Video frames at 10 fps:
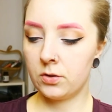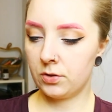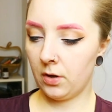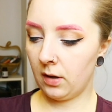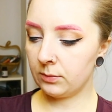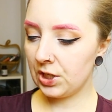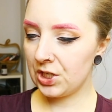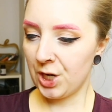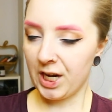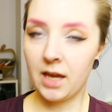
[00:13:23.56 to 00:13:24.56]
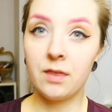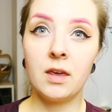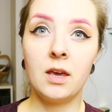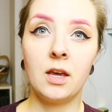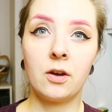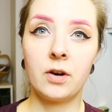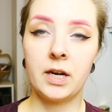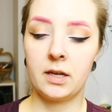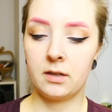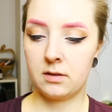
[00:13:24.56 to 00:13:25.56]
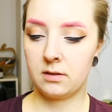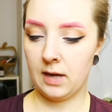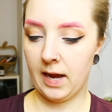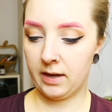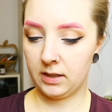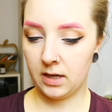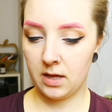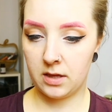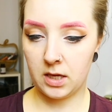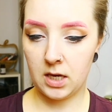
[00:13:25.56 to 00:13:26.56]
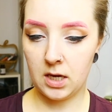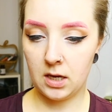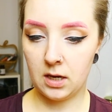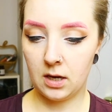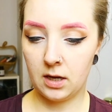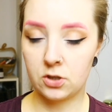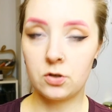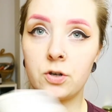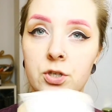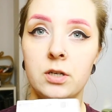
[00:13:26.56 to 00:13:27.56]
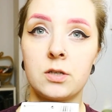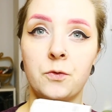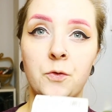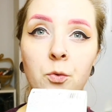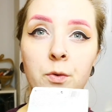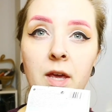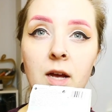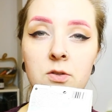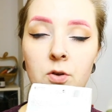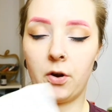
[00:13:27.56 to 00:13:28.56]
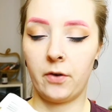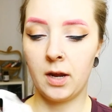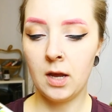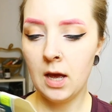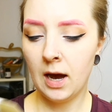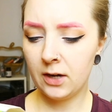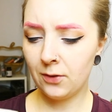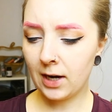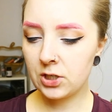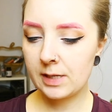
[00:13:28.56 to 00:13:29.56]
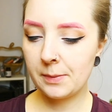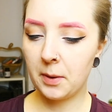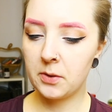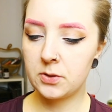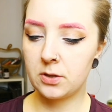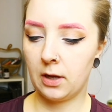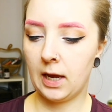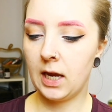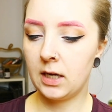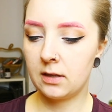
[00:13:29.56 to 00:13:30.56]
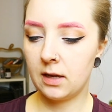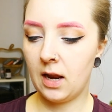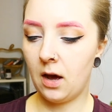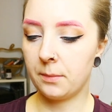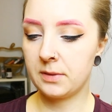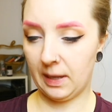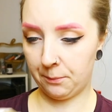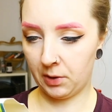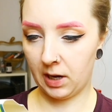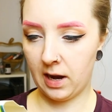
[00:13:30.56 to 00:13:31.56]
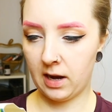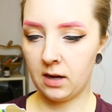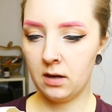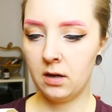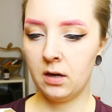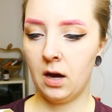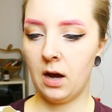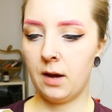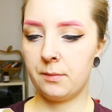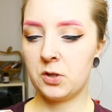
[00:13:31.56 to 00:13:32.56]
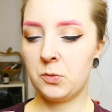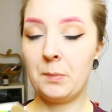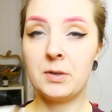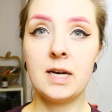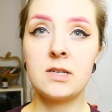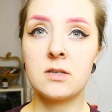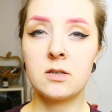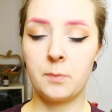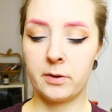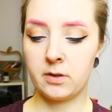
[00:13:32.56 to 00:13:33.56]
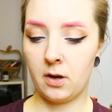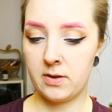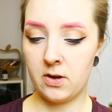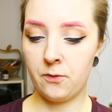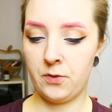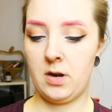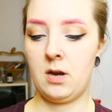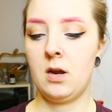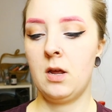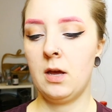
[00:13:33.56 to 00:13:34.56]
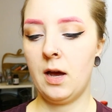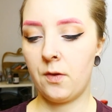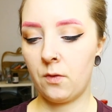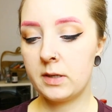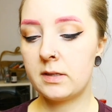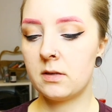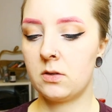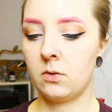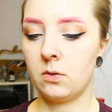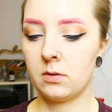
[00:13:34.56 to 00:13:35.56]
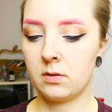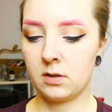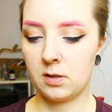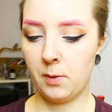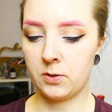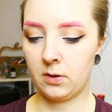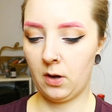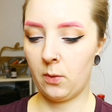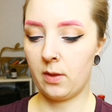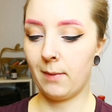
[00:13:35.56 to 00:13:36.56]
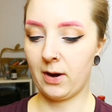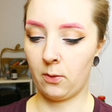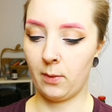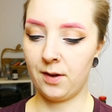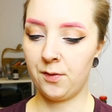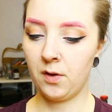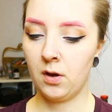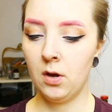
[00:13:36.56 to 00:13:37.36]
So I'm just checking the ingredients and the instructions for the katsu curry. And you're actually supposed to heat it up separately. The sweet potatoes are supposed to go in the oven and the rice and sauce are supposed to go in the microwave.